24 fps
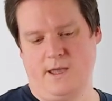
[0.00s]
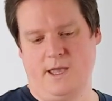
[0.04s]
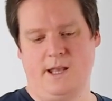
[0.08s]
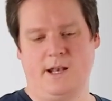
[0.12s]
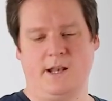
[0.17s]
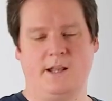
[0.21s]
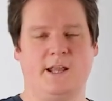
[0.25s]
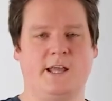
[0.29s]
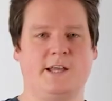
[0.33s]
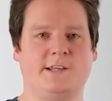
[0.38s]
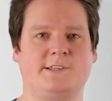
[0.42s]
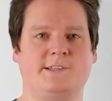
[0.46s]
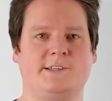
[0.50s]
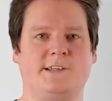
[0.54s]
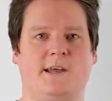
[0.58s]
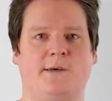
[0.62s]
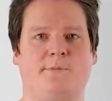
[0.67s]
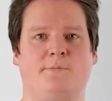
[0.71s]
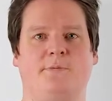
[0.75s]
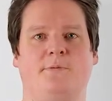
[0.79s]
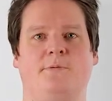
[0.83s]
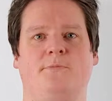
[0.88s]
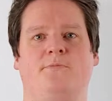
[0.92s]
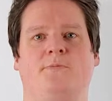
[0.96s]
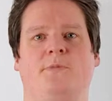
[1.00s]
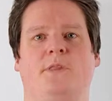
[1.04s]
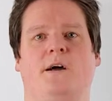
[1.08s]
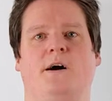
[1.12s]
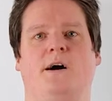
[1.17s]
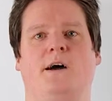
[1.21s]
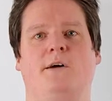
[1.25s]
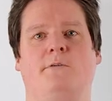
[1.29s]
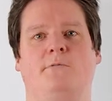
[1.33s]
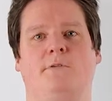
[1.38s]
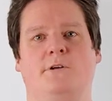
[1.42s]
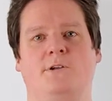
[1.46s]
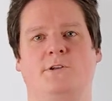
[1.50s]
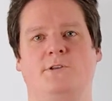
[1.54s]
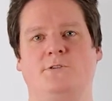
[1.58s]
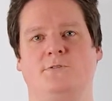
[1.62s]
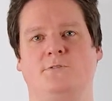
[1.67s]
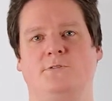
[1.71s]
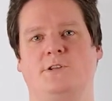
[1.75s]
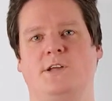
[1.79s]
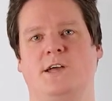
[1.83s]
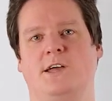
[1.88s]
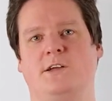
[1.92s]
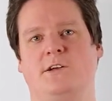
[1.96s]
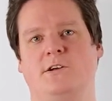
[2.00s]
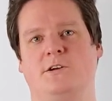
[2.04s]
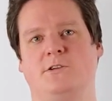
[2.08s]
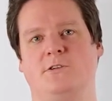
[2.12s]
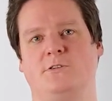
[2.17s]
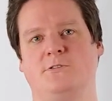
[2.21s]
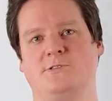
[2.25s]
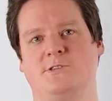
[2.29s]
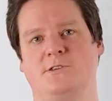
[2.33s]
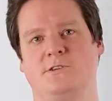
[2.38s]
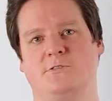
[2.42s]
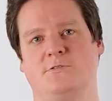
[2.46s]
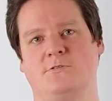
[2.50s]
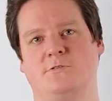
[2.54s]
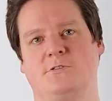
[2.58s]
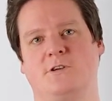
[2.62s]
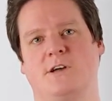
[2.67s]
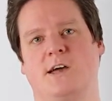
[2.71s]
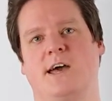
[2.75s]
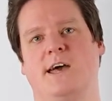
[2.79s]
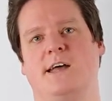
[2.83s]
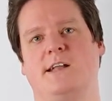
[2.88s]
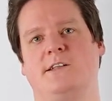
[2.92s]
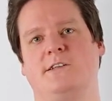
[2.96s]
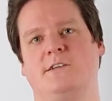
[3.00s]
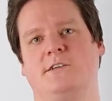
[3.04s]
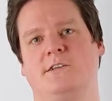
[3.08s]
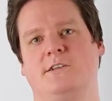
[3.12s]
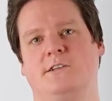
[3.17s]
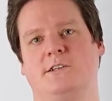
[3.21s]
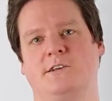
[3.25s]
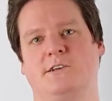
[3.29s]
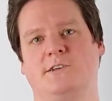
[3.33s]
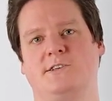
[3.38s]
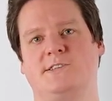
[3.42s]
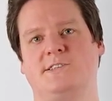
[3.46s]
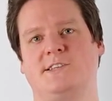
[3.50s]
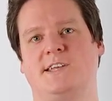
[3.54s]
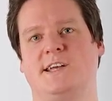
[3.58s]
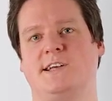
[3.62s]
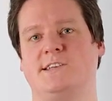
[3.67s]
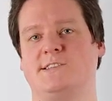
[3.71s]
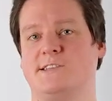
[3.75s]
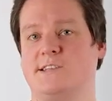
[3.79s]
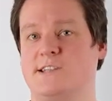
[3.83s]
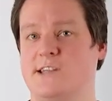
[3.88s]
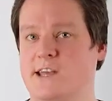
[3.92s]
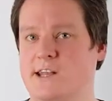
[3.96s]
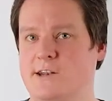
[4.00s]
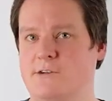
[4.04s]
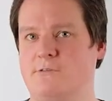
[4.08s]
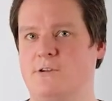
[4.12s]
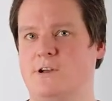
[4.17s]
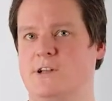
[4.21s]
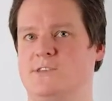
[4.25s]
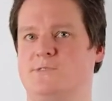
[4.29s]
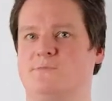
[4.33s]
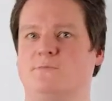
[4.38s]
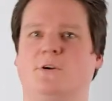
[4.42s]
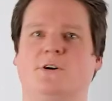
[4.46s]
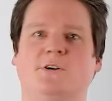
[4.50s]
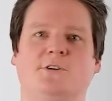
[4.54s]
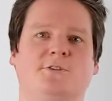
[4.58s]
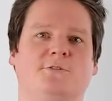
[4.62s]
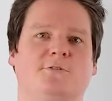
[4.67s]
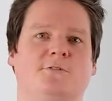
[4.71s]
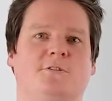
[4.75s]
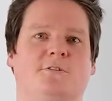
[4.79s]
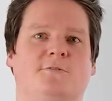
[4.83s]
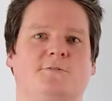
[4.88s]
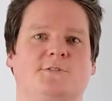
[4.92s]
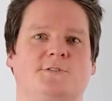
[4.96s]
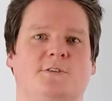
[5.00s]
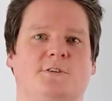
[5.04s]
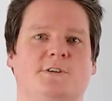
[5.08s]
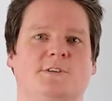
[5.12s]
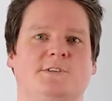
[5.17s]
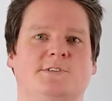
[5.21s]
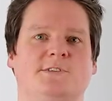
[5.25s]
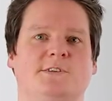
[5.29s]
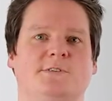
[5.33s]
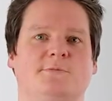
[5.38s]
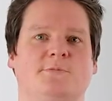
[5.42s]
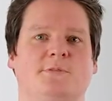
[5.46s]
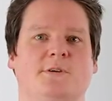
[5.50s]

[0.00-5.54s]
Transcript: In the next step, I want to take a closer look at the stairs and handrails module of Solid Steel